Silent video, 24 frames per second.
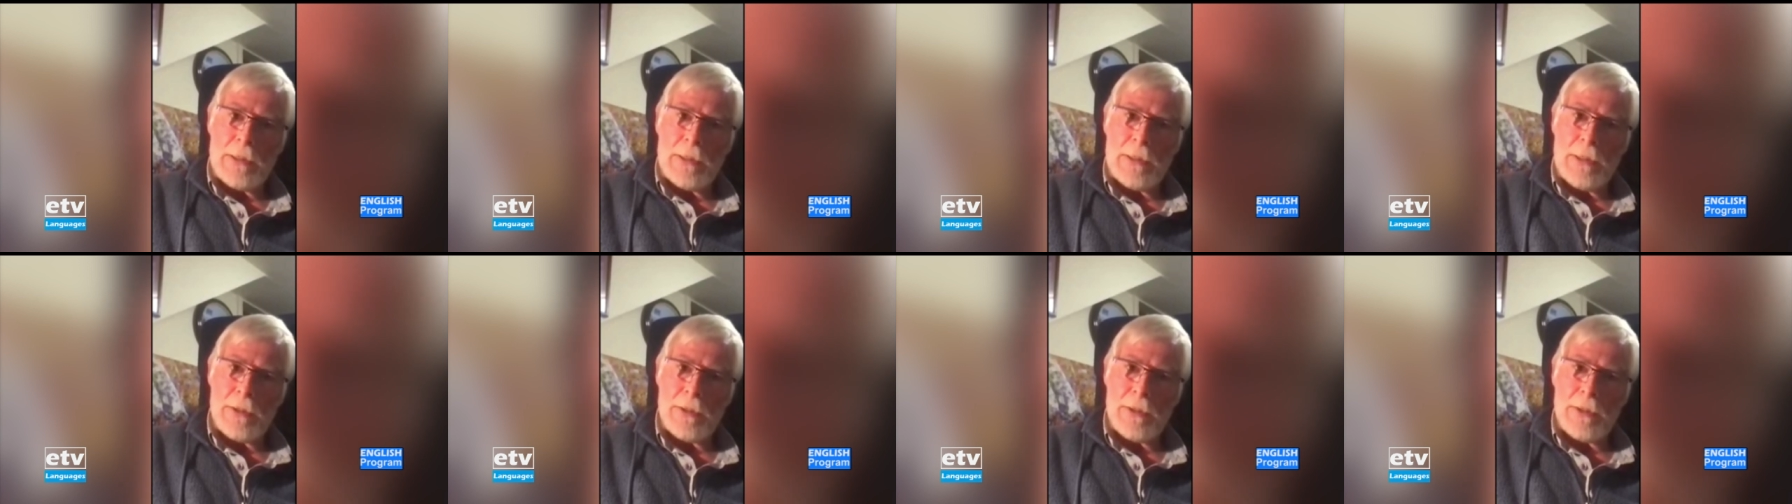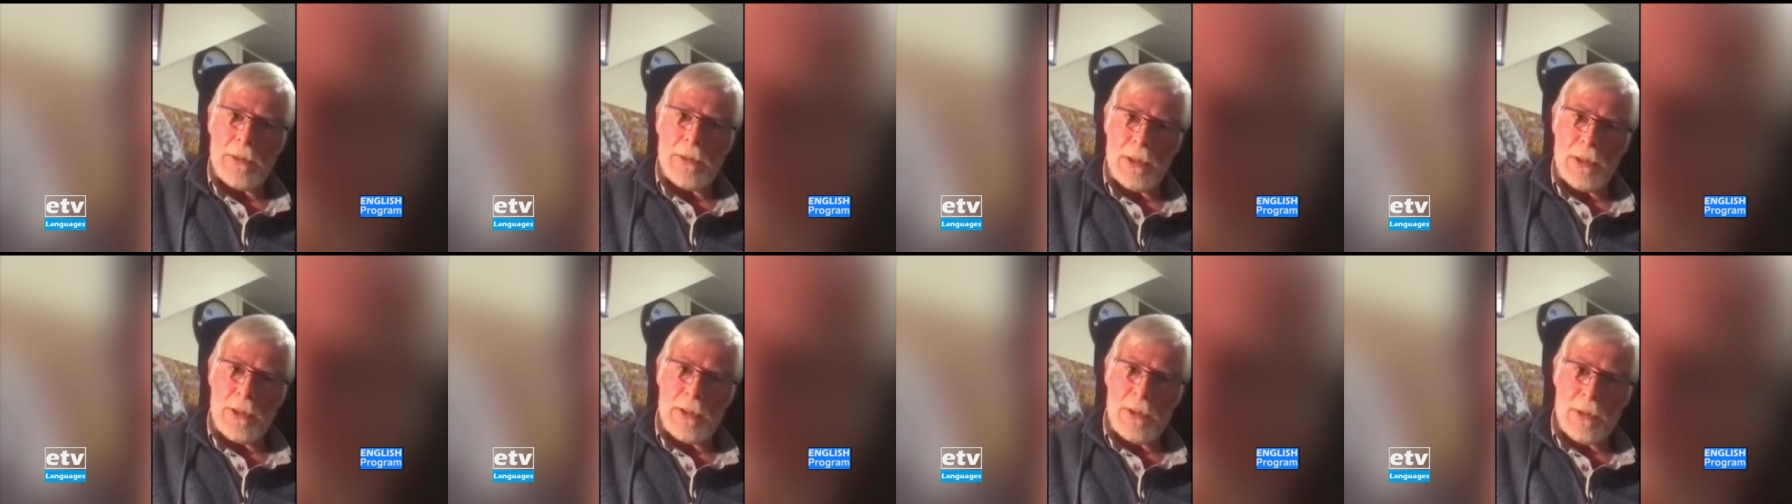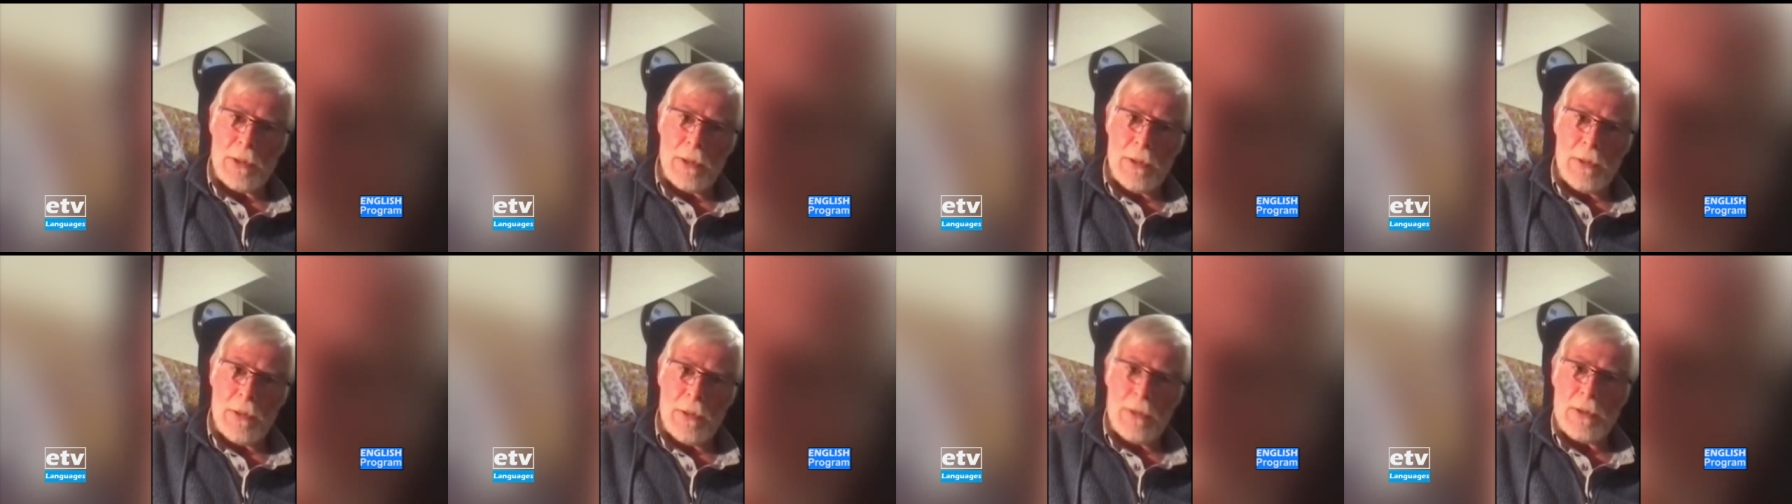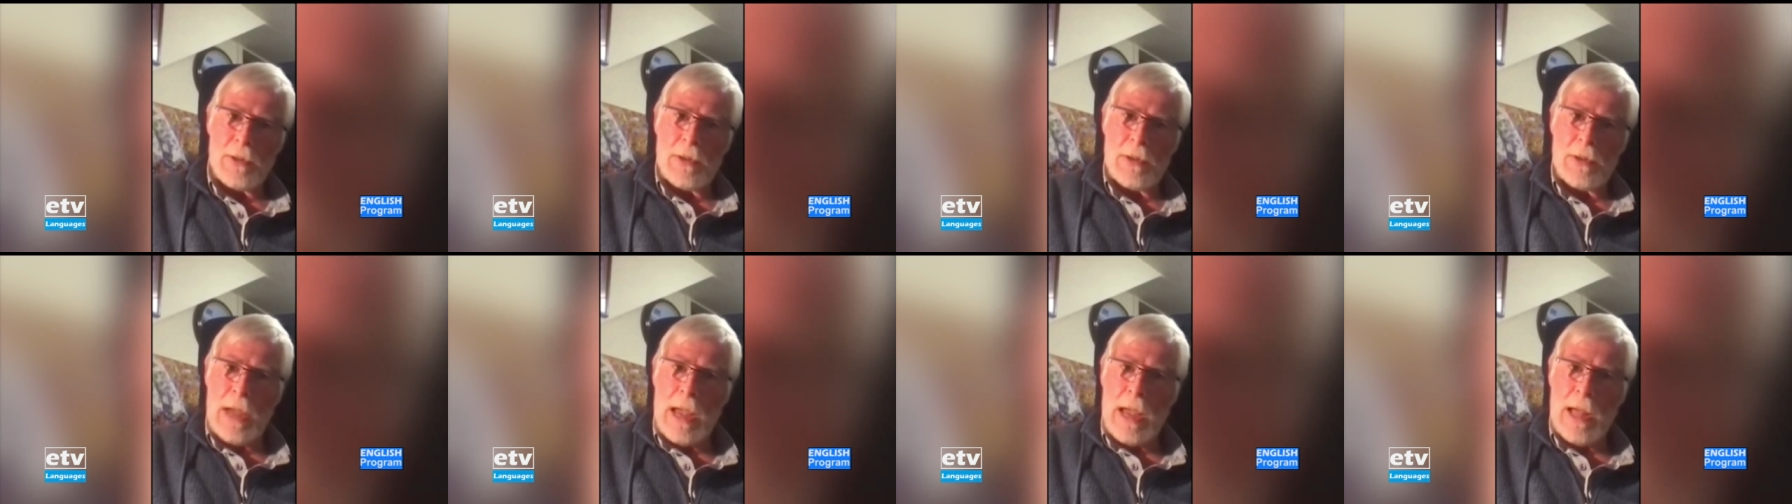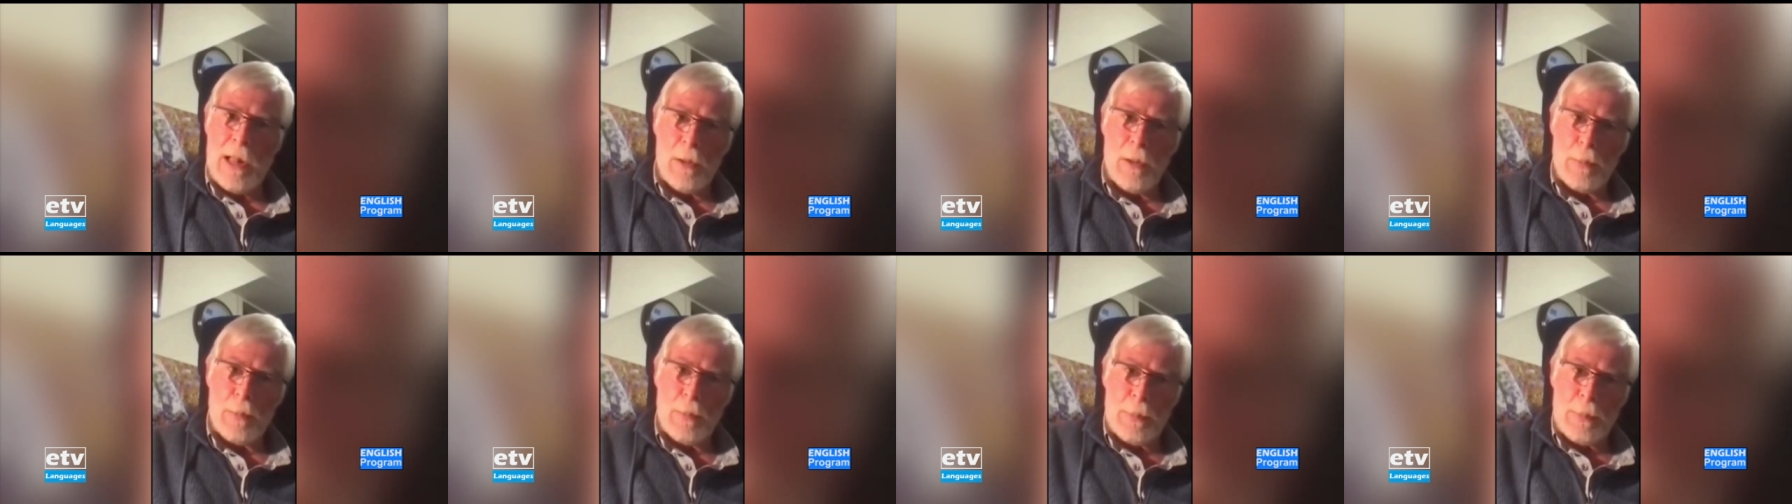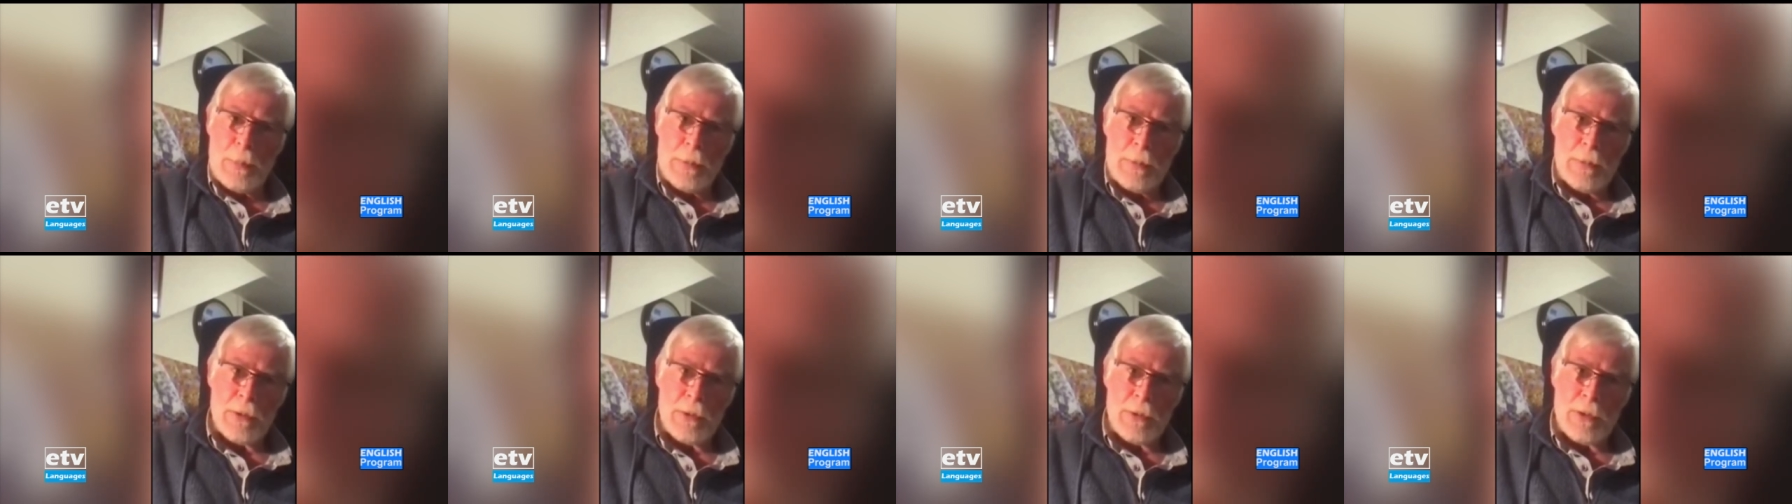then they will become
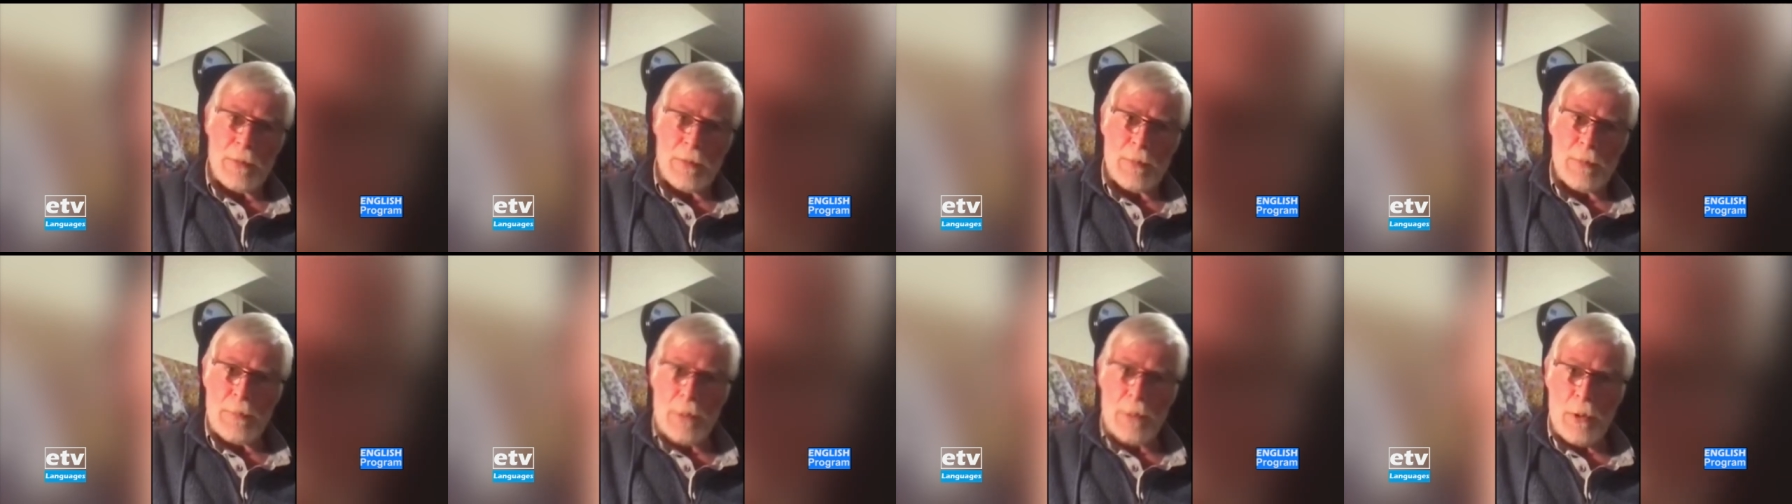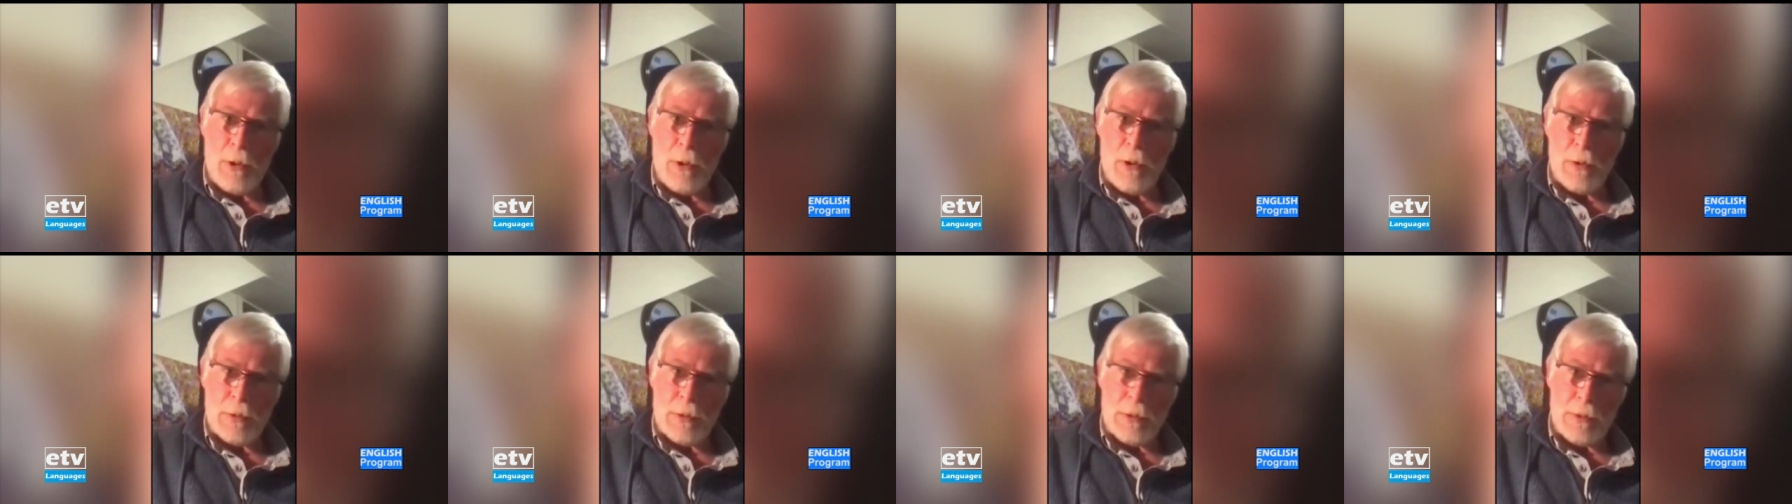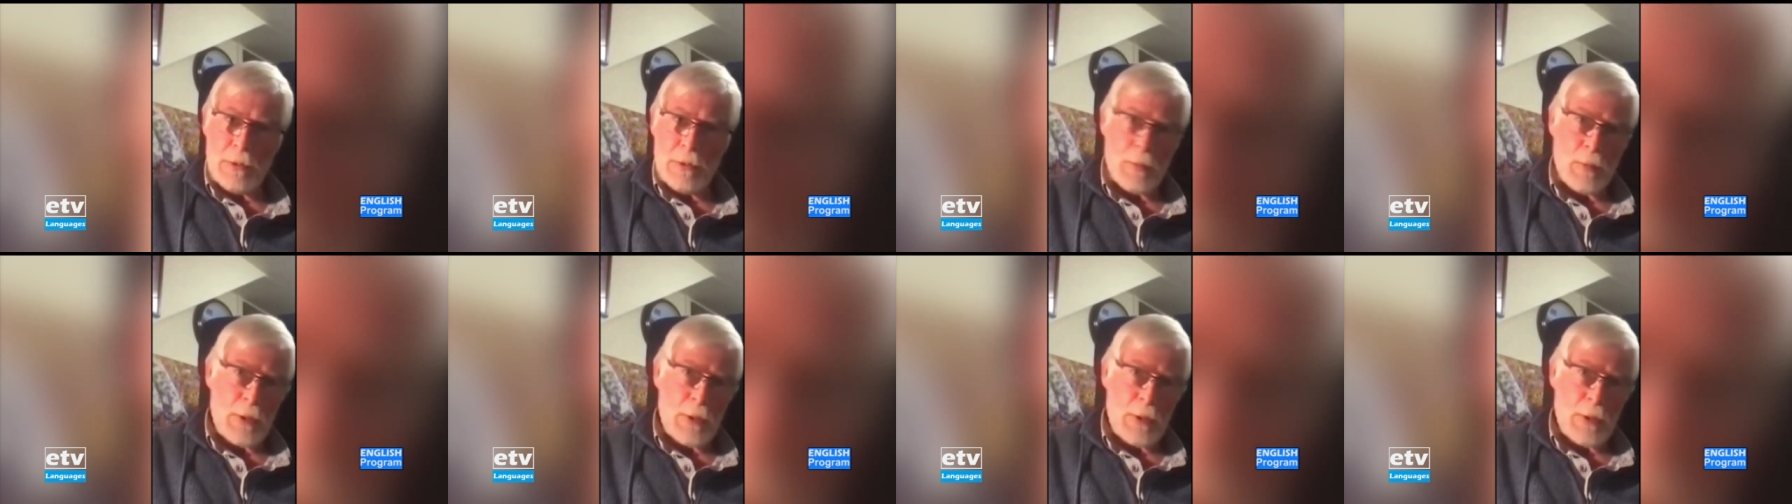prime minister later, like what